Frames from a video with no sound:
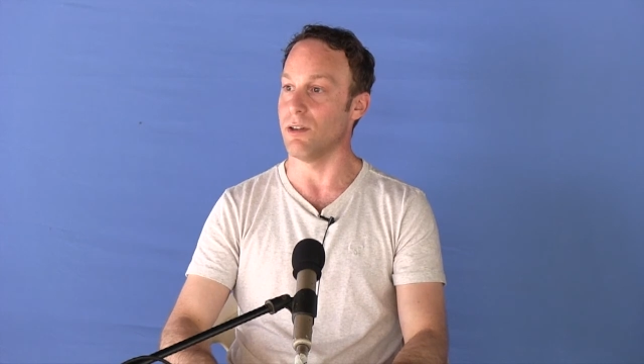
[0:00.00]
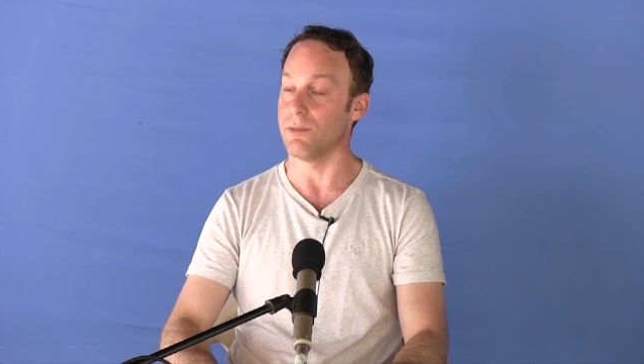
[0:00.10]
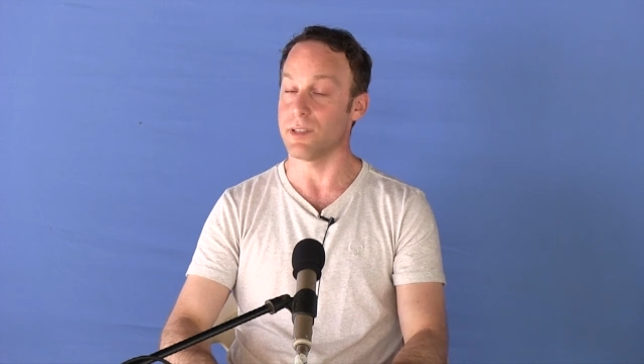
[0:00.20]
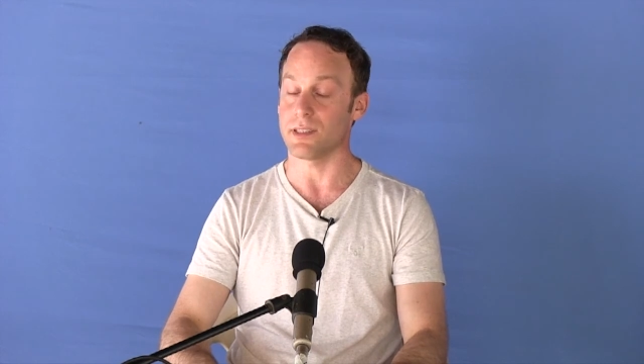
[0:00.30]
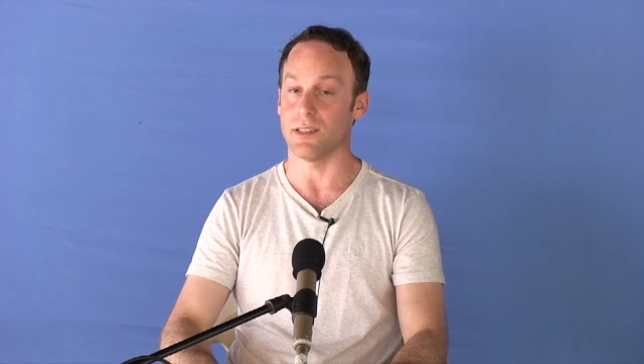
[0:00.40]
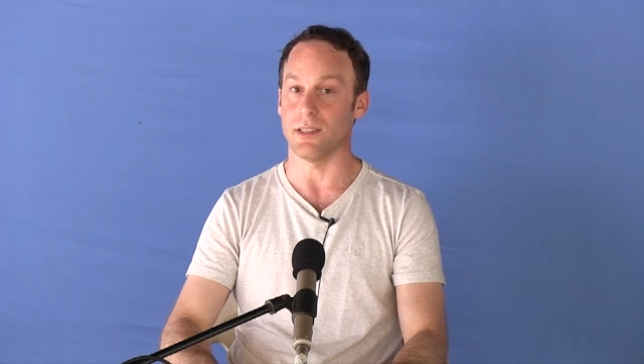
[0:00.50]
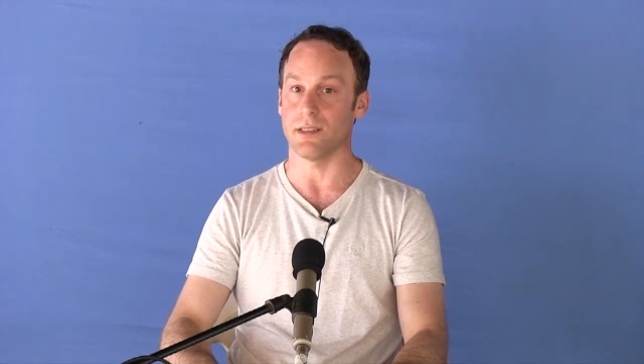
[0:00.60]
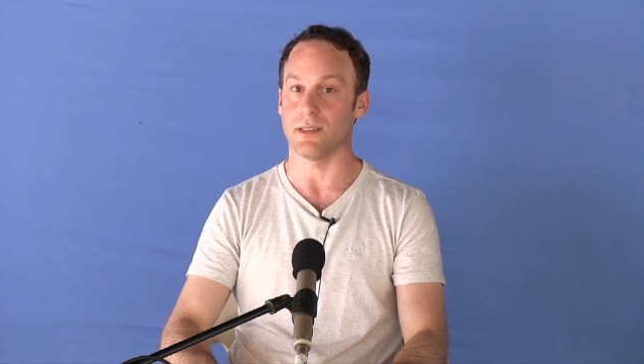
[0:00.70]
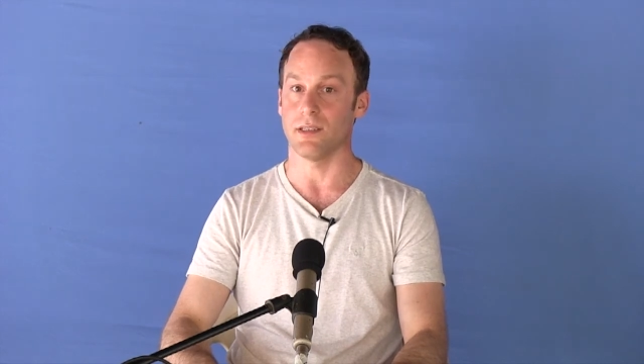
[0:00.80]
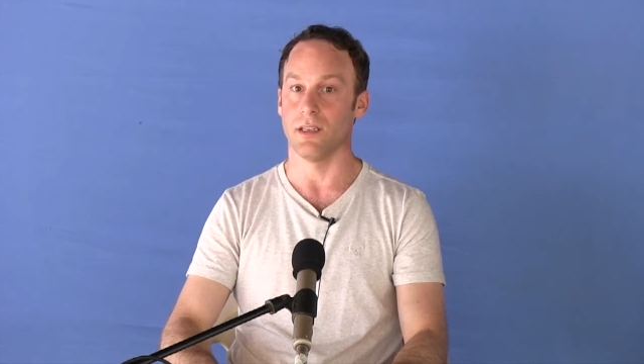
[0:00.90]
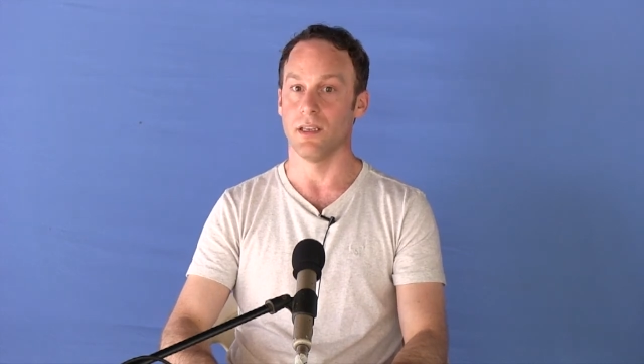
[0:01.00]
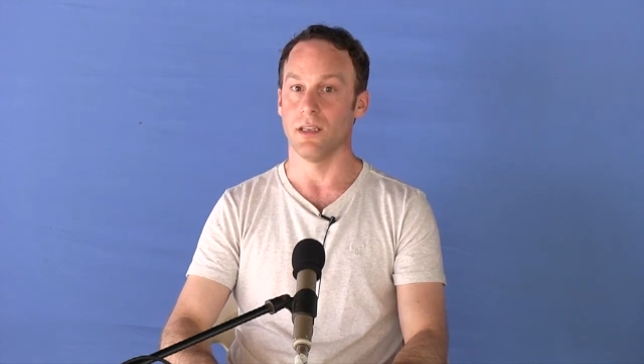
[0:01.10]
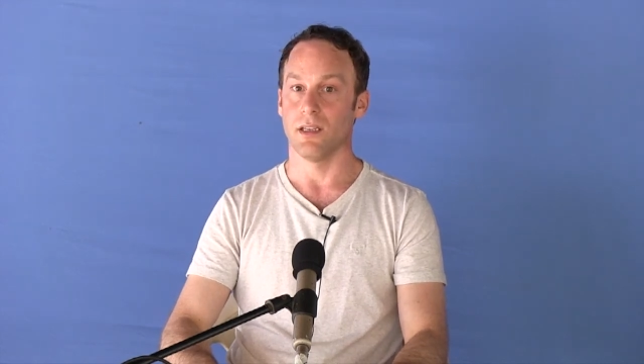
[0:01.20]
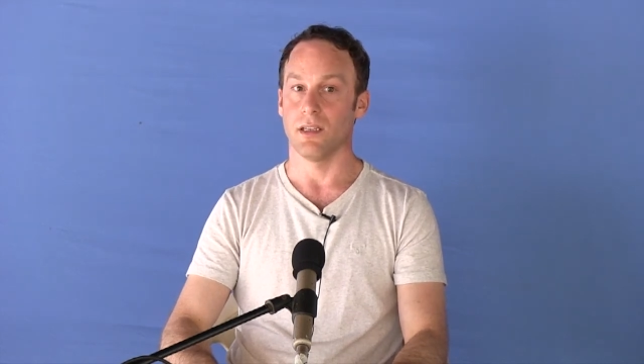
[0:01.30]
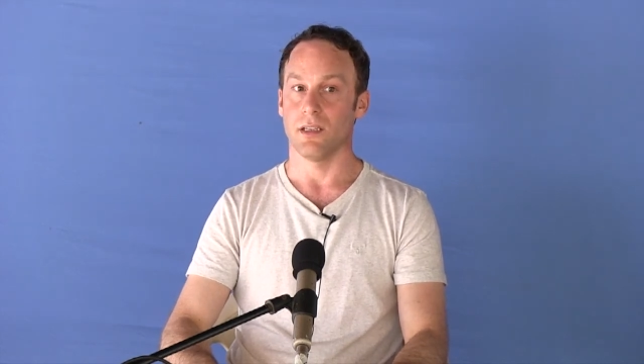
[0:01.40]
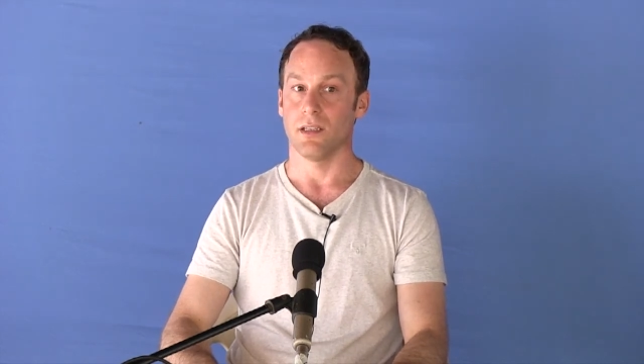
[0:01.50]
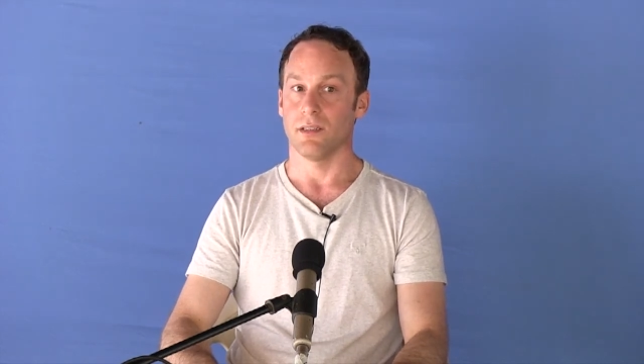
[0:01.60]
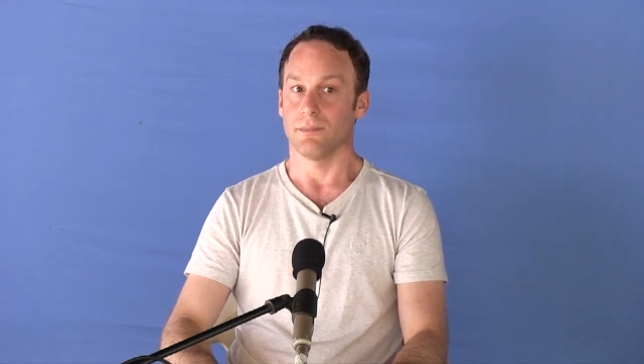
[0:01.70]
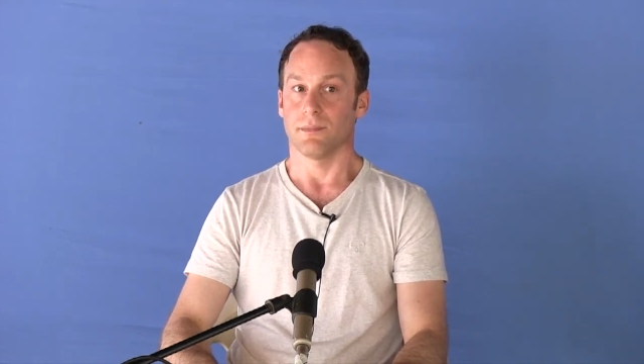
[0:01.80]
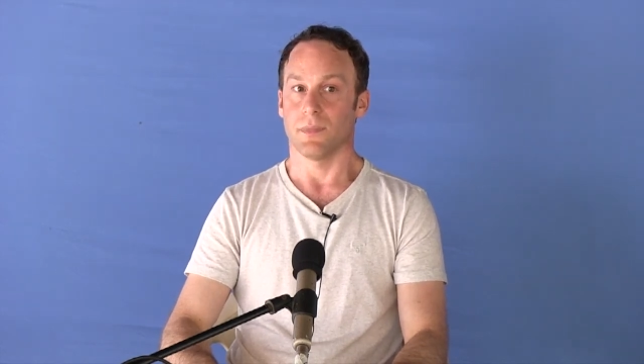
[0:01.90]
obviousness
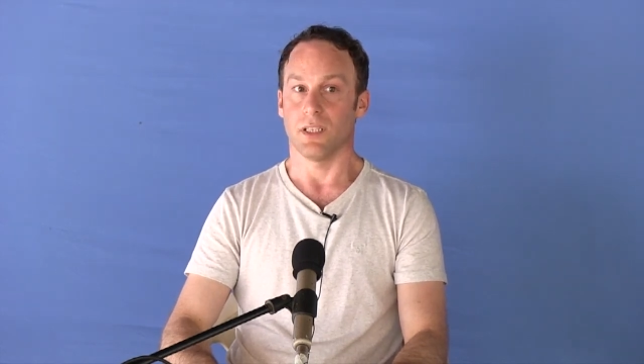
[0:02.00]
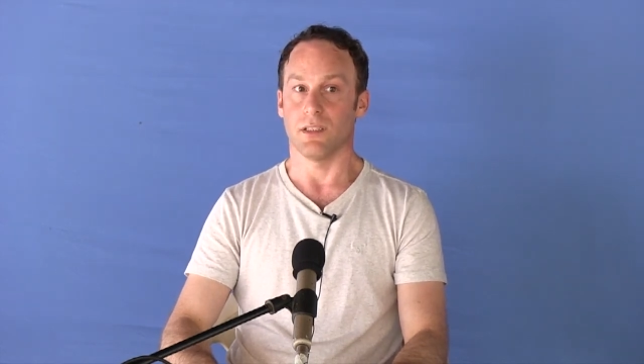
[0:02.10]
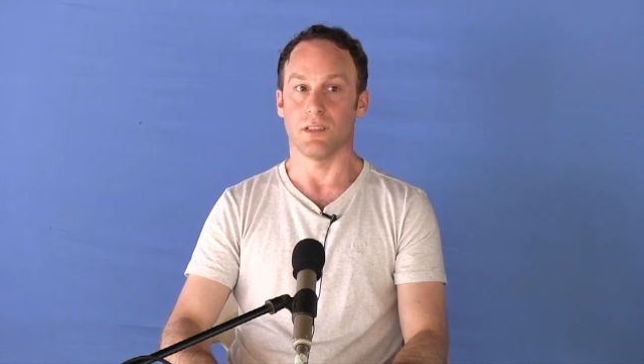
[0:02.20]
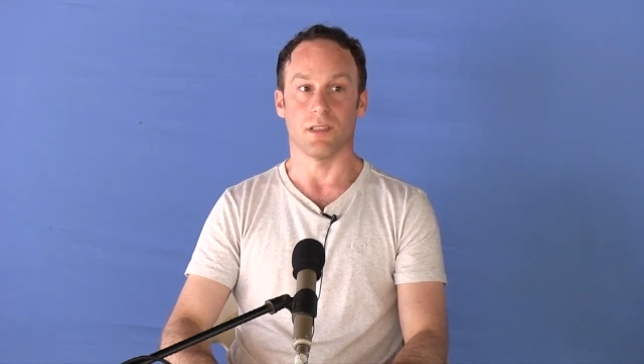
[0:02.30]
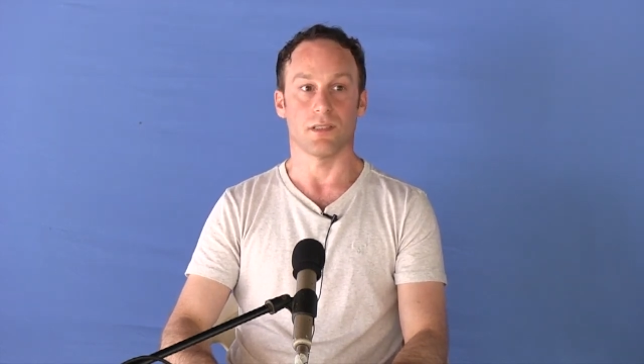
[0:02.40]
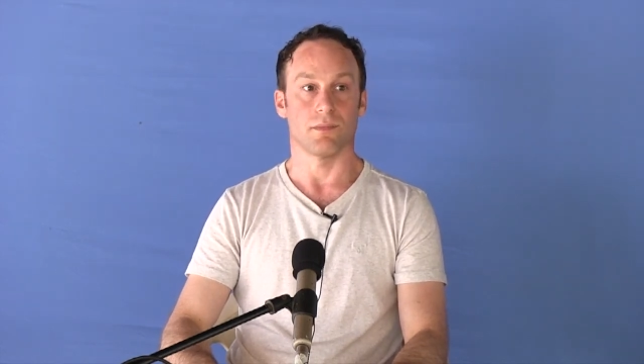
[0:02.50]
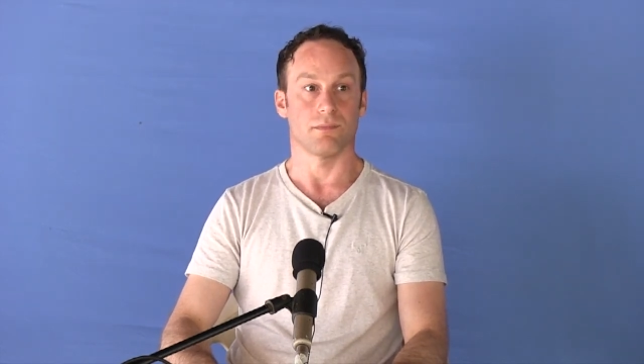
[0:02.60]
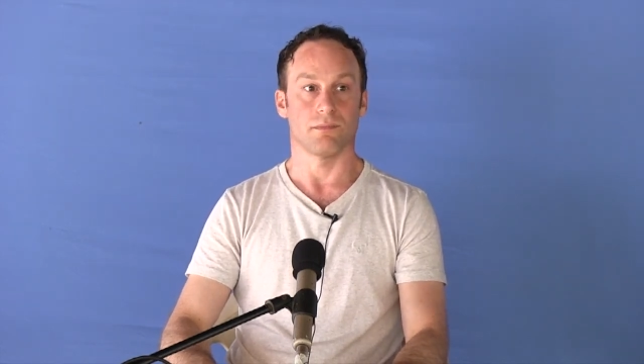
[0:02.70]
is just